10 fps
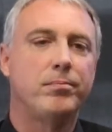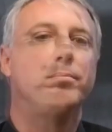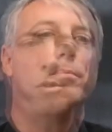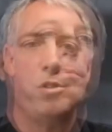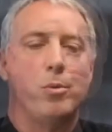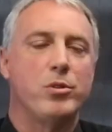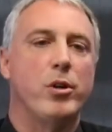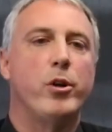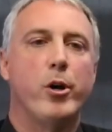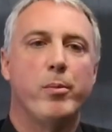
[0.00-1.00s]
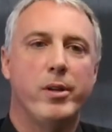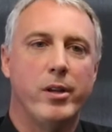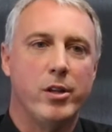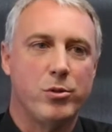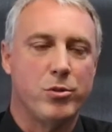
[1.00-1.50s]
It was determined that
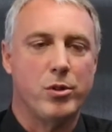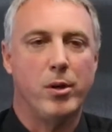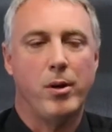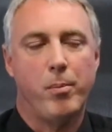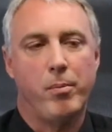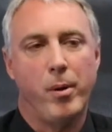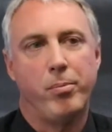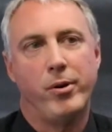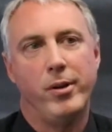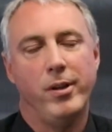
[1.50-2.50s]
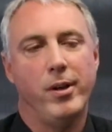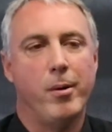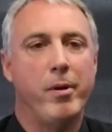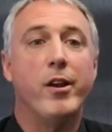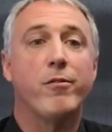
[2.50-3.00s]
this was a pretty
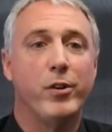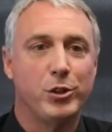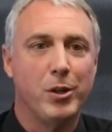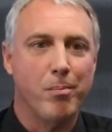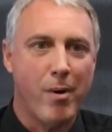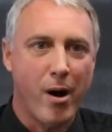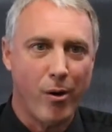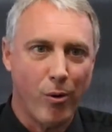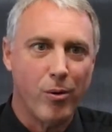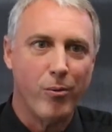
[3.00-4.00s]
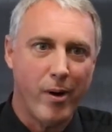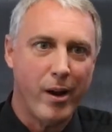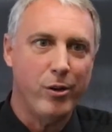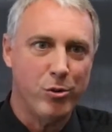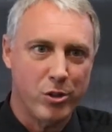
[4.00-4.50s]
inefficient model, right,
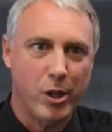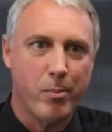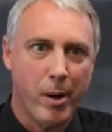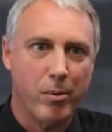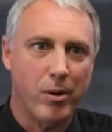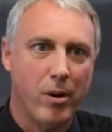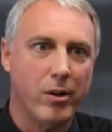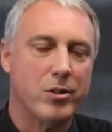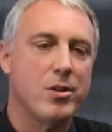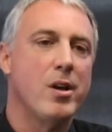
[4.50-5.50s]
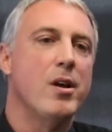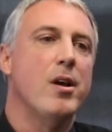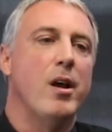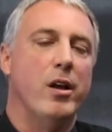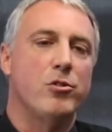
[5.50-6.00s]
using the paper logs.
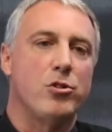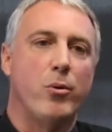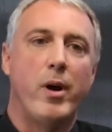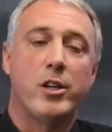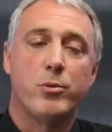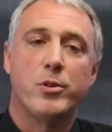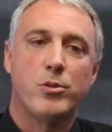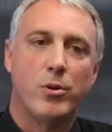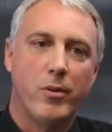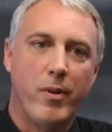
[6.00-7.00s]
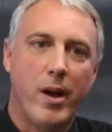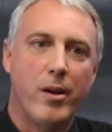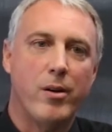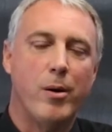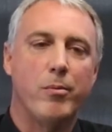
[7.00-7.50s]
And so as a result of that,
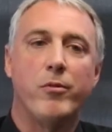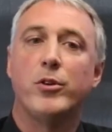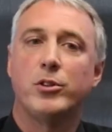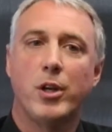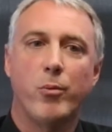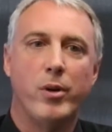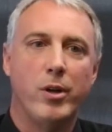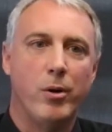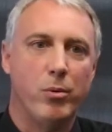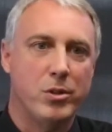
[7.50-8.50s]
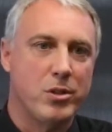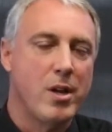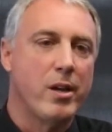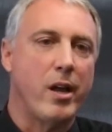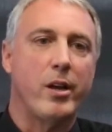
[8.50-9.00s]
the first thing we did was
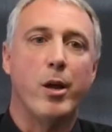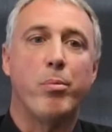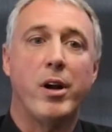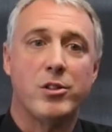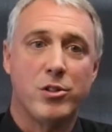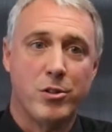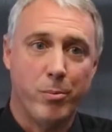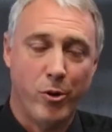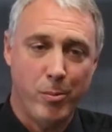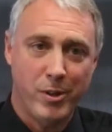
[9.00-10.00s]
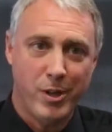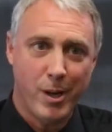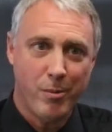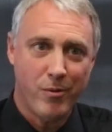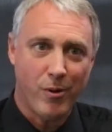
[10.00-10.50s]
kind of get process improvement team
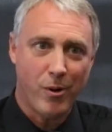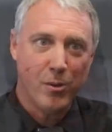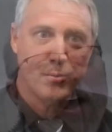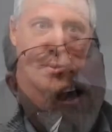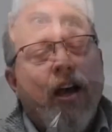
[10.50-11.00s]
involved.